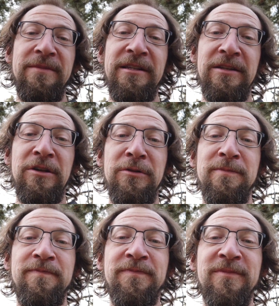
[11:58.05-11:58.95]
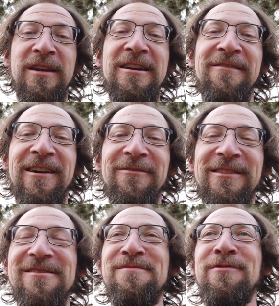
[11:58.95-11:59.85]
time I saw them when I
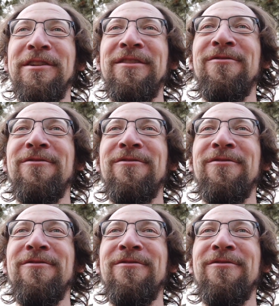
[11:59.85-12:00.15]
was in the Marine